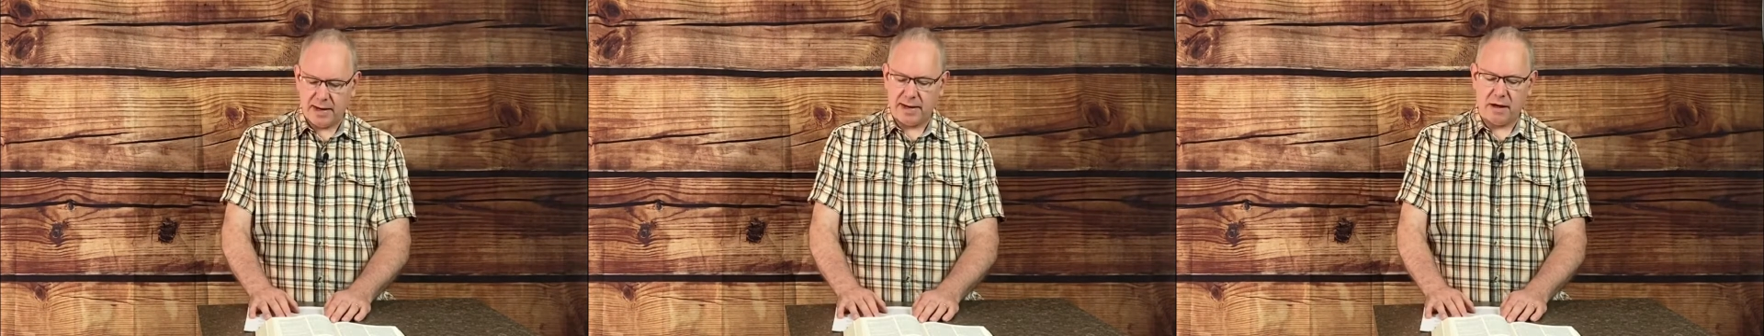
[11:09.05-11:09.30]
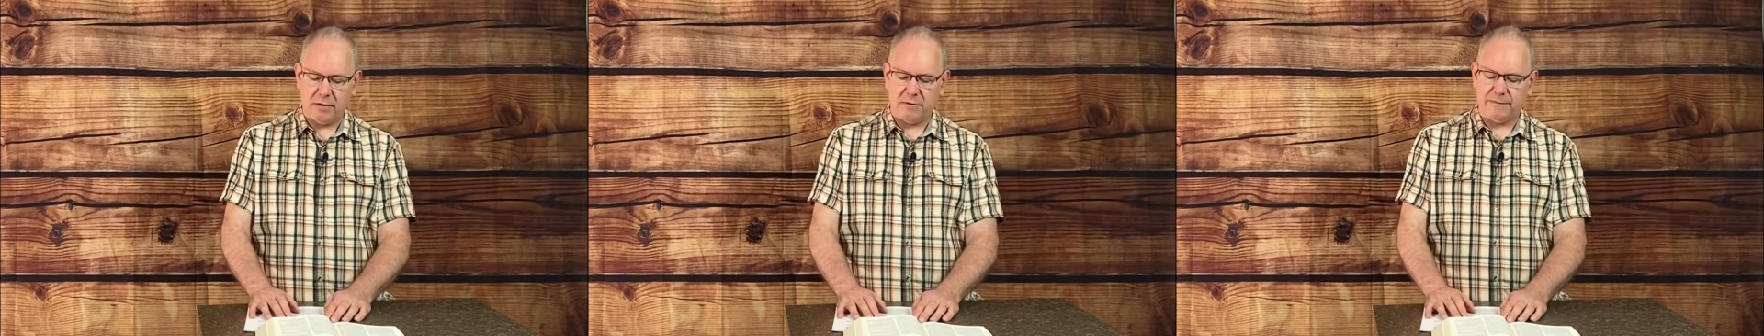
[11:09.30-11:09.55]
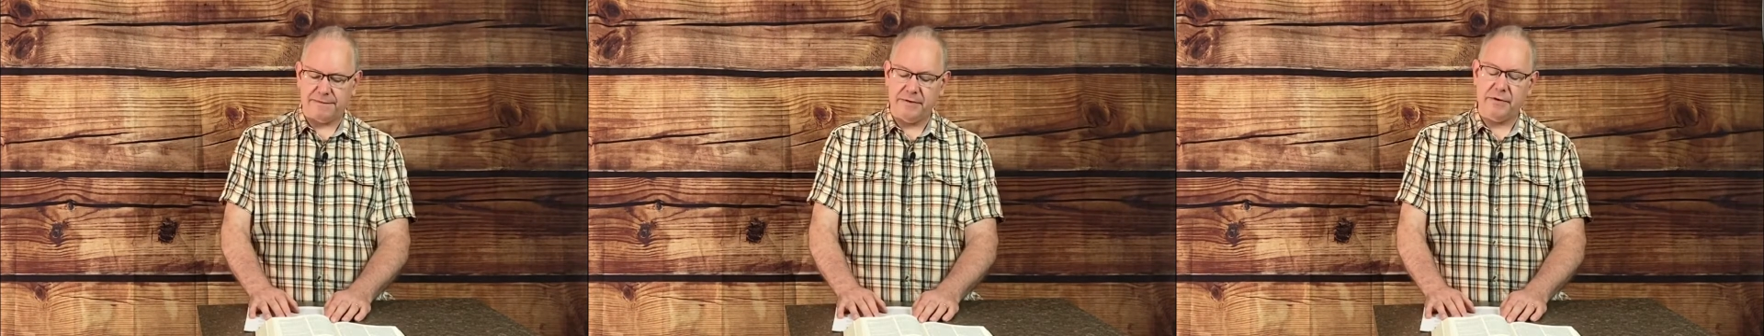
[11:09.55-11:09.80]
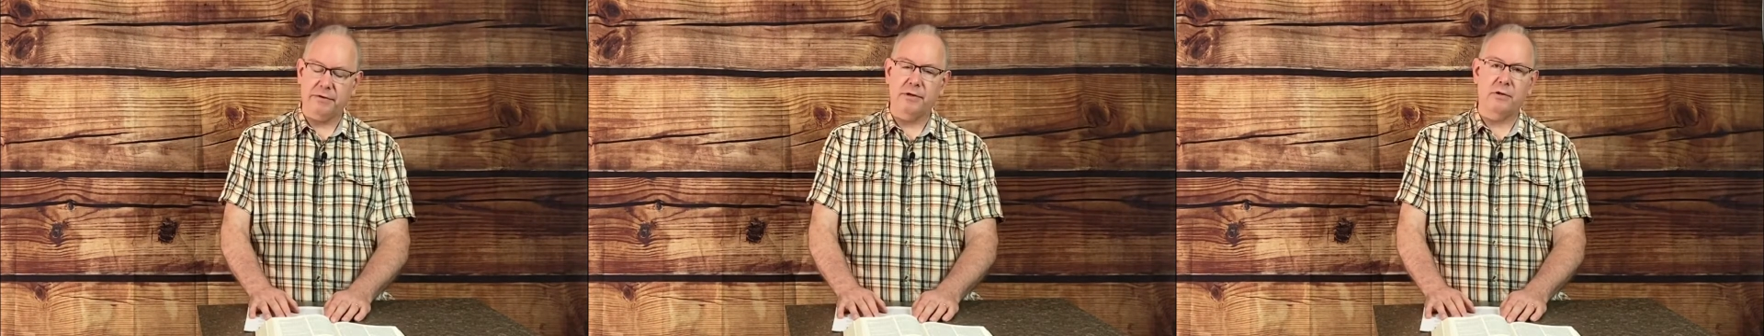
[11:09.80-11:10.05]
Now
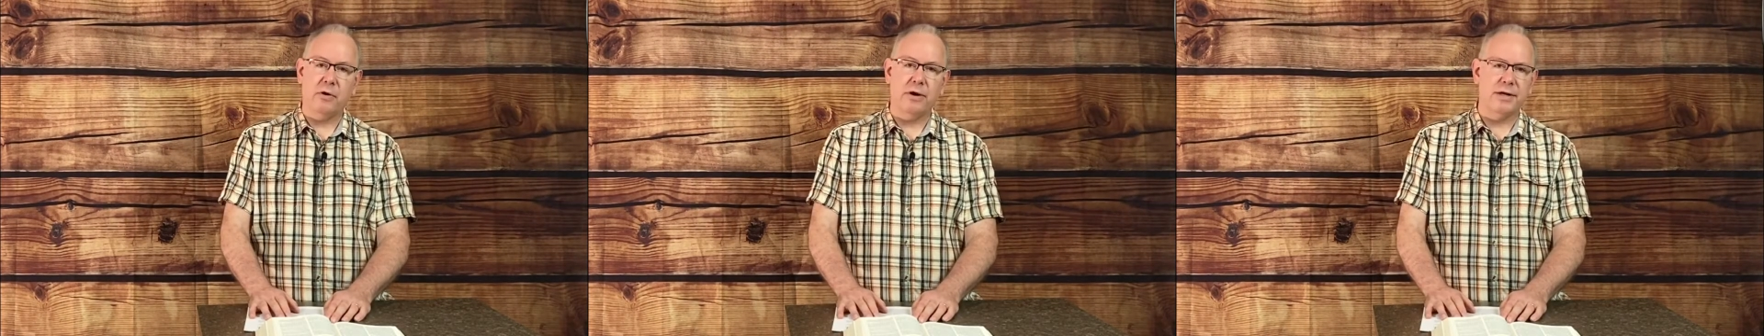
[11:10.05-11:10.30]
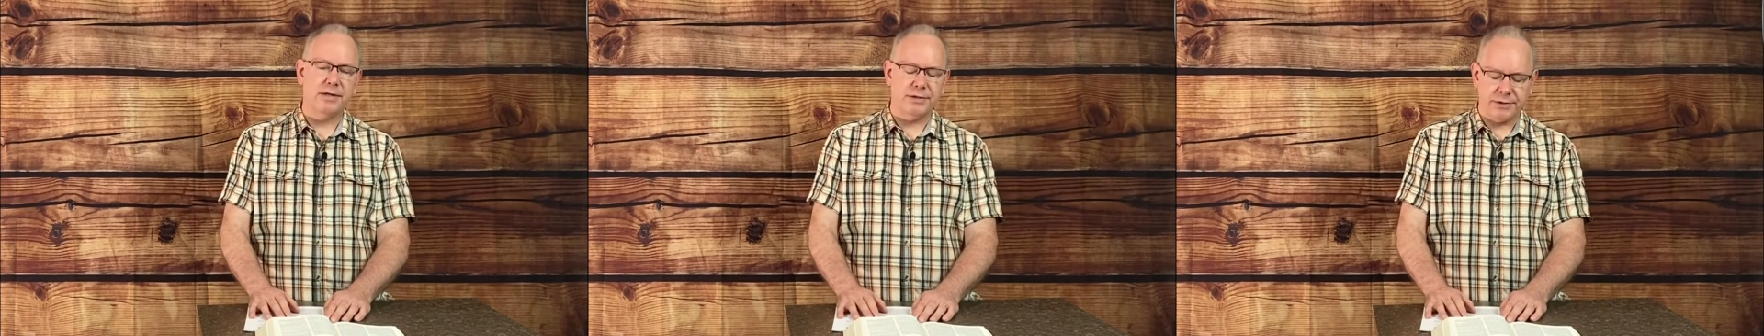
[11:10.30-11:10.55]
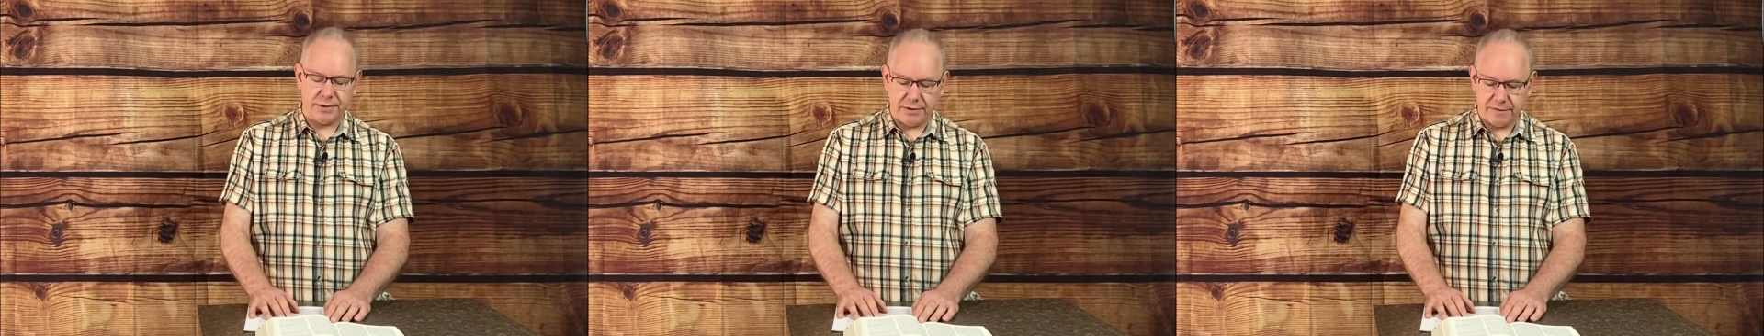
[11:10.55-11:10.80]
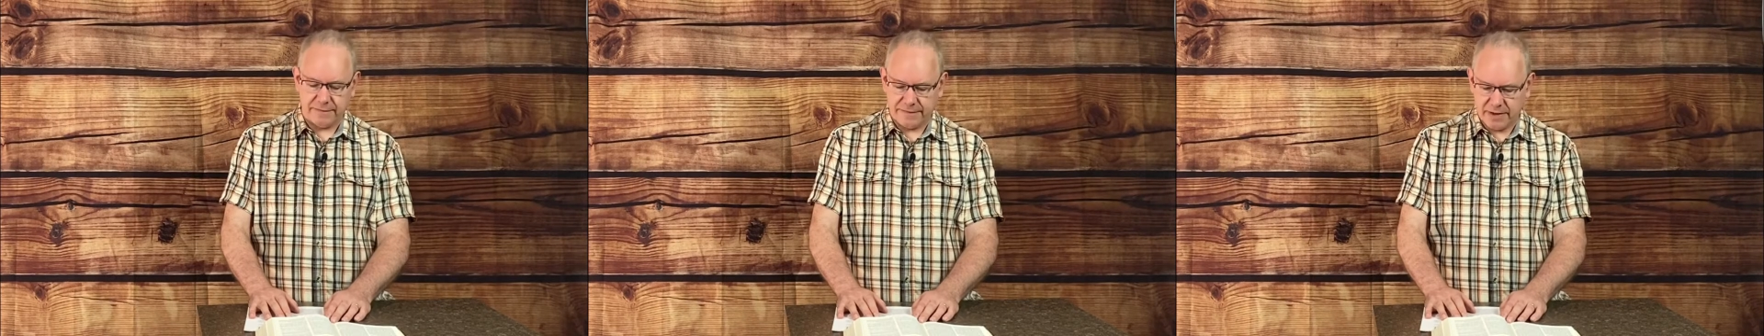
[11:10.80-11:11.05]
fear the Lord and
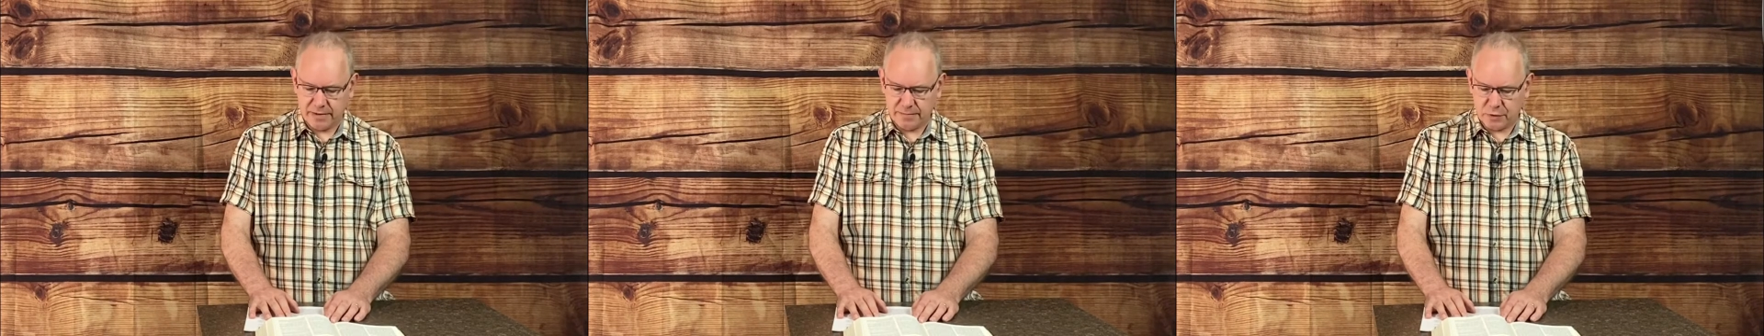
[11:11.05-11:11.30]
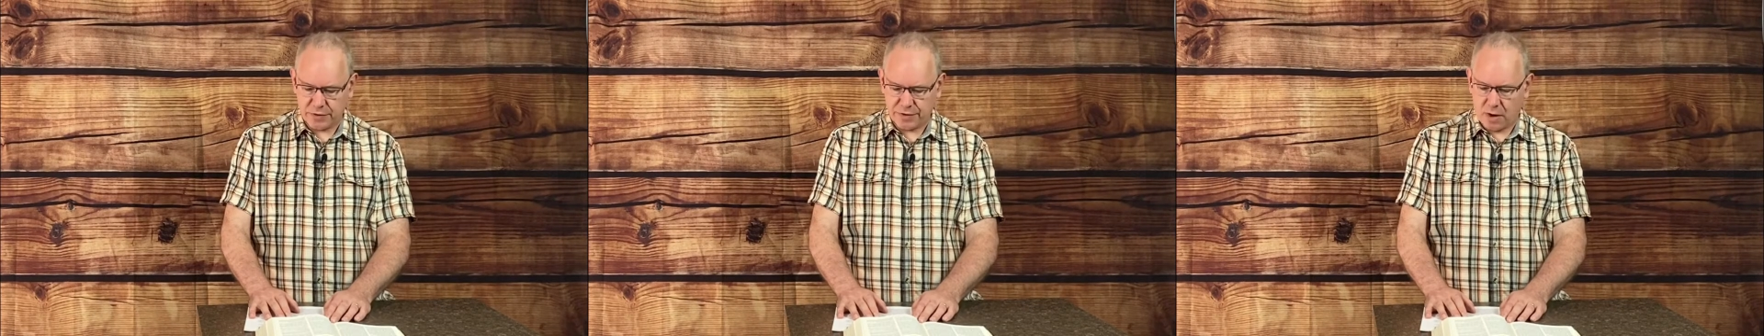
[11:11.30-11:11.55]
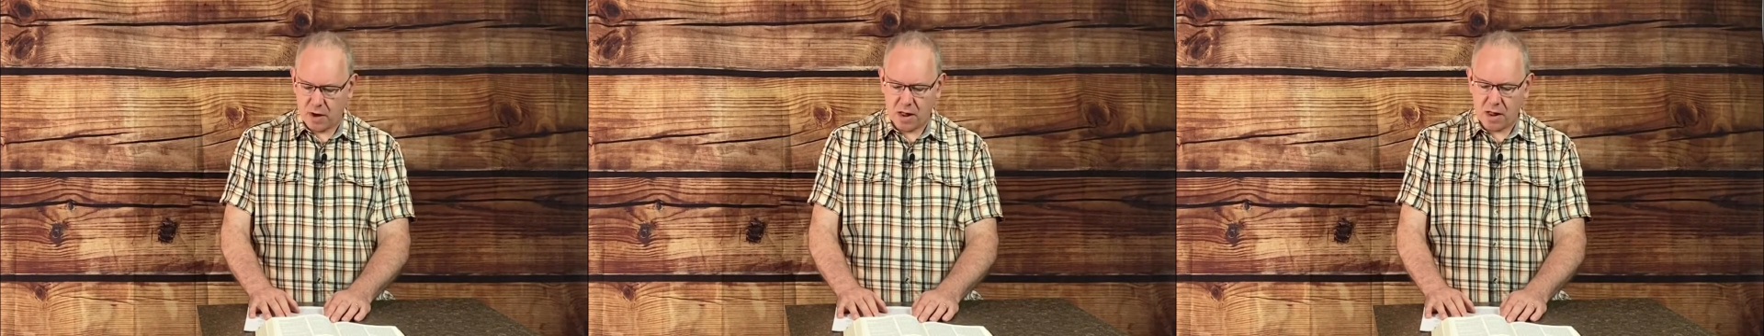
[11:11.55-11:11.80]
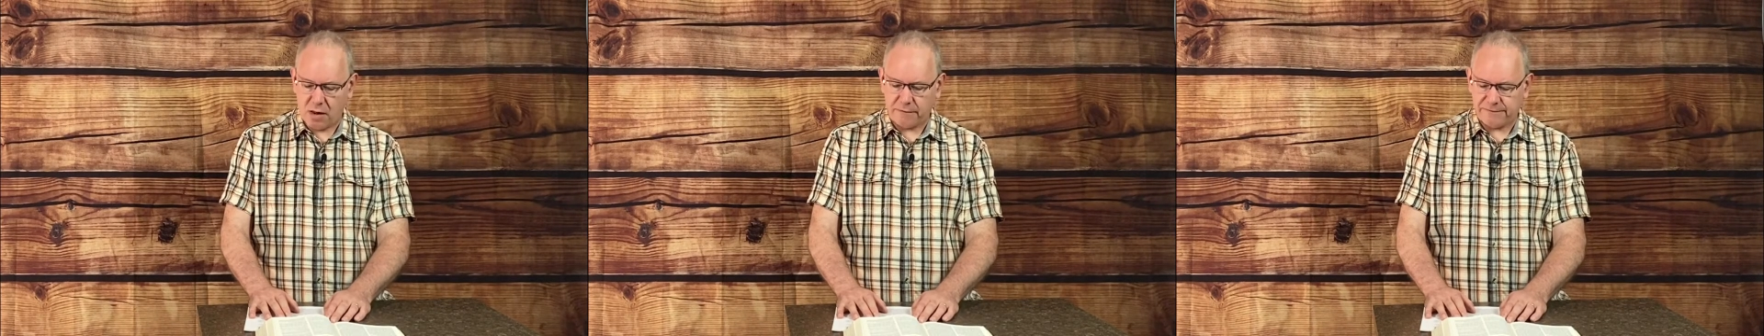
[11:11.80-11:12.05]
serve him with
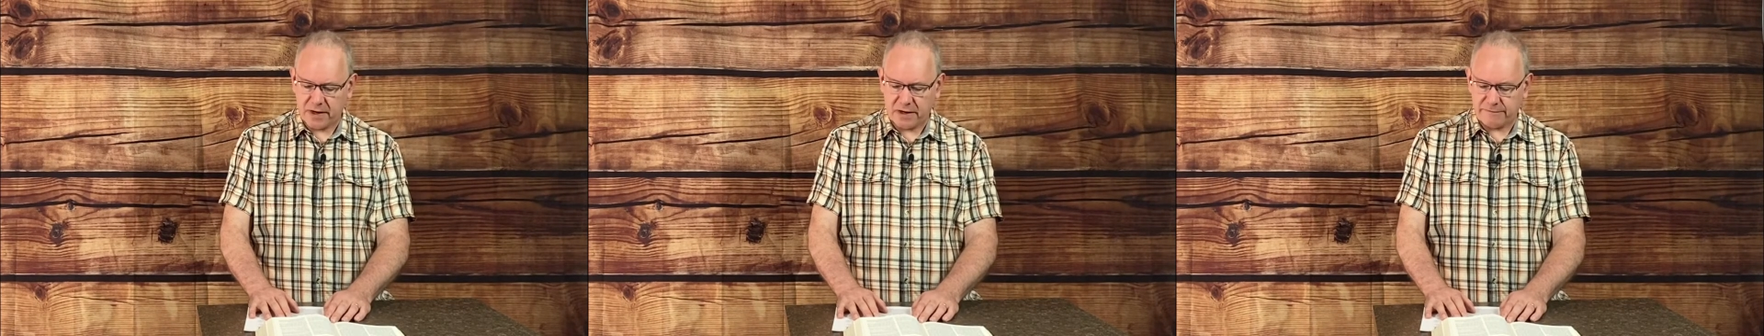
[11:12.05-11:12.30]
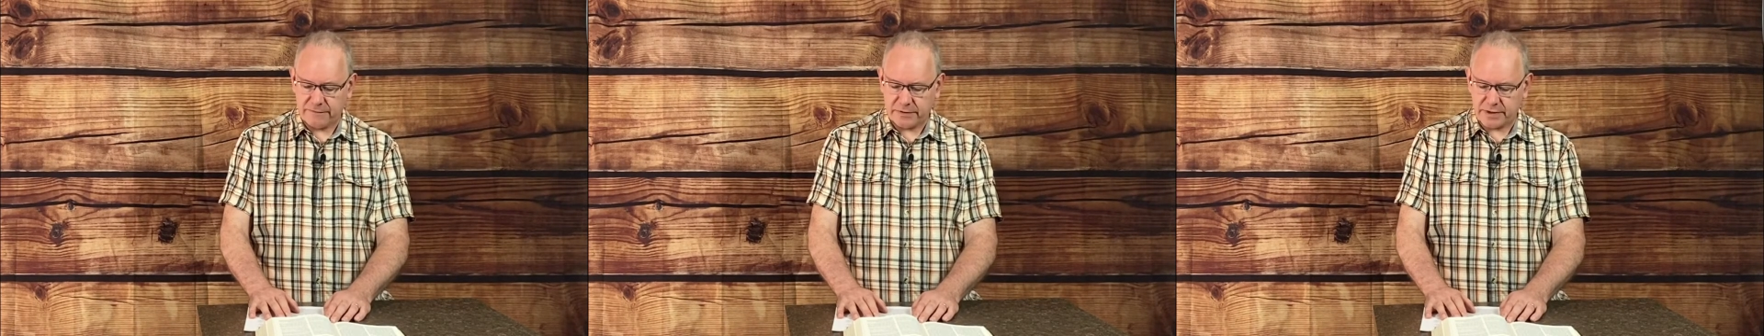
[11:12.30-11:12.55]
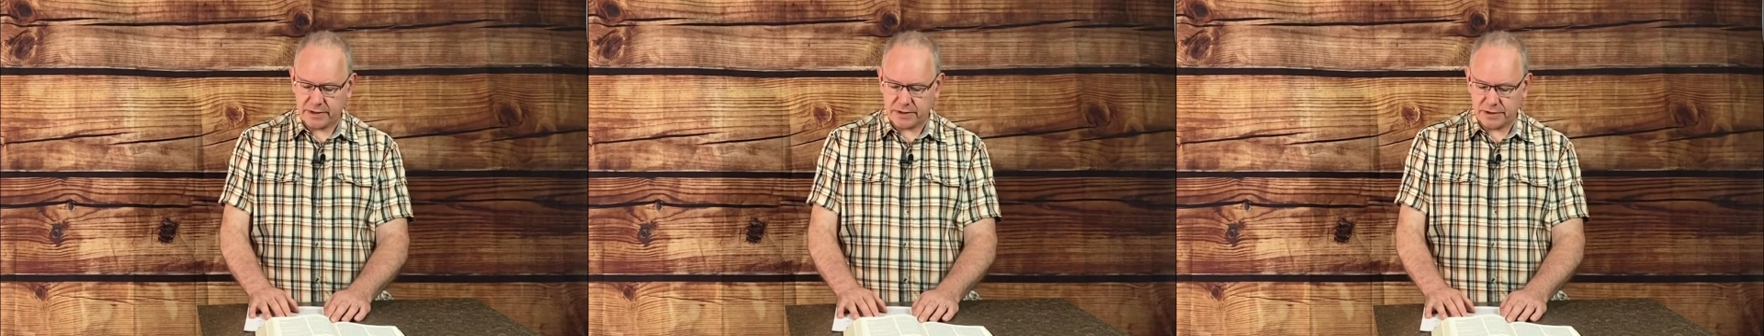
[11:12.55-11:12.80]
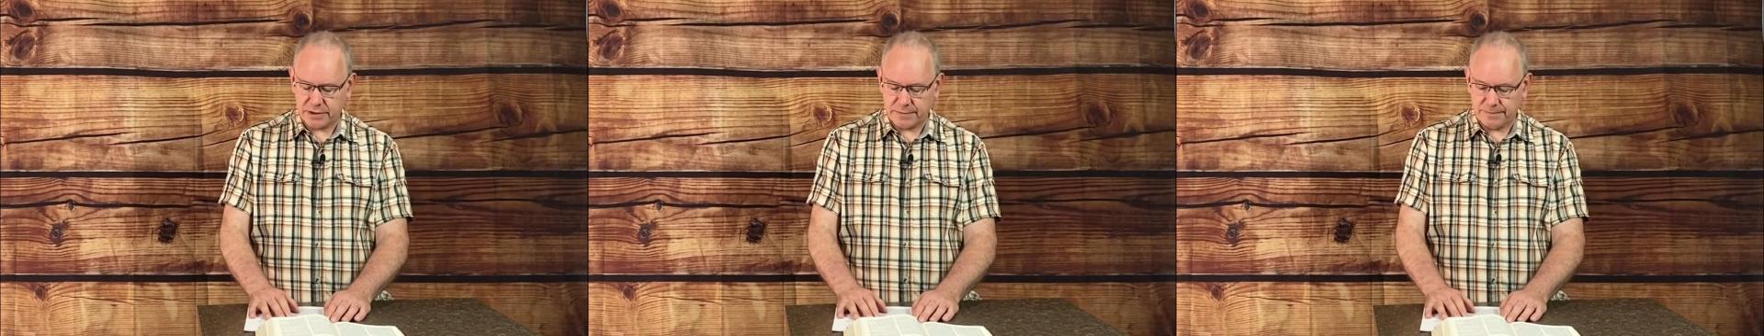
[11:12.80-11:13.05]
all
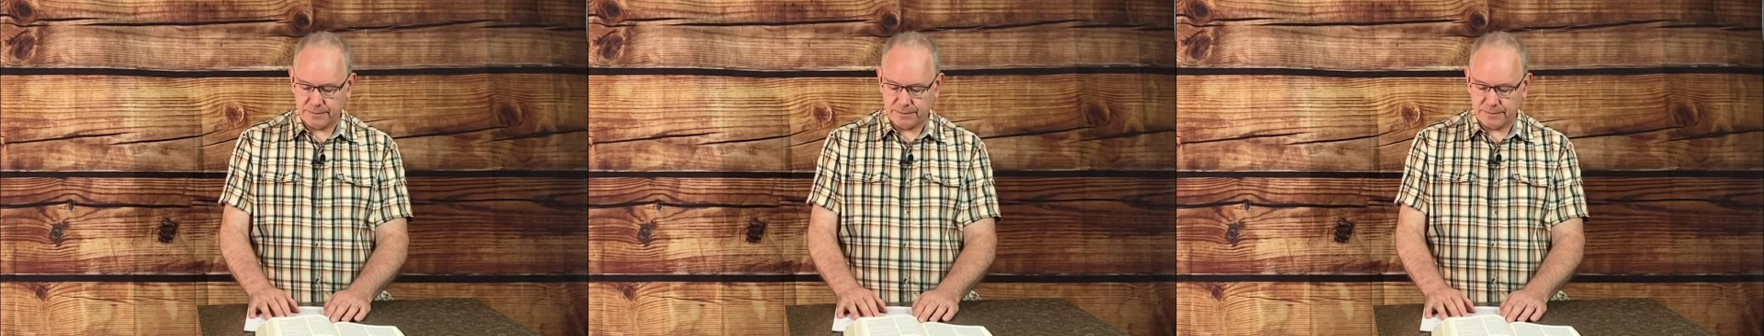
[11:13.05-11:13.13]
faithfulness.